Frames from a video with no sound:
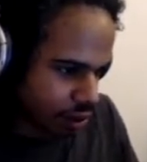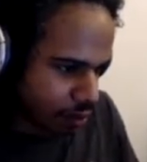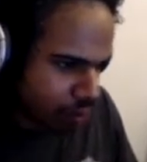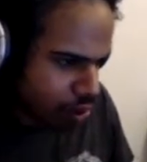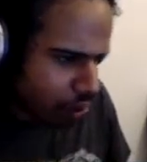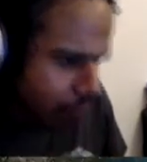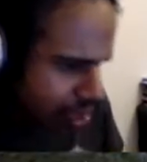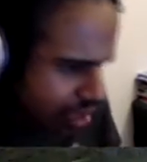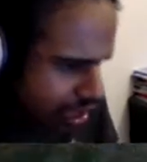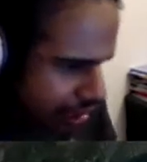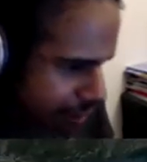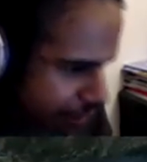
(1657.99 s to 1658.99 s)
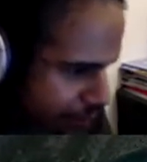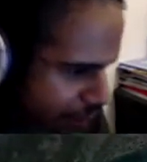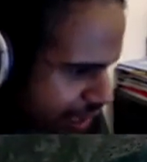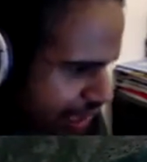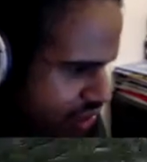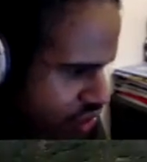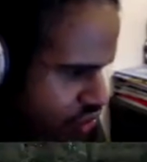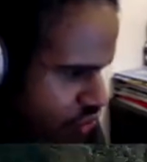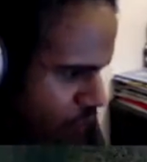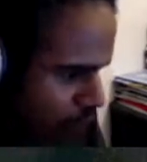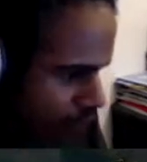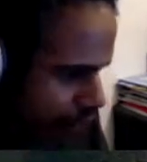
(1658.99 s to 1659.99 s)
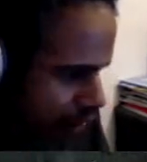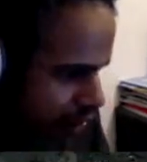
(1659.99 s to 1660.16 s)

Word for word: Whoa, wait a second. When did I get a sword?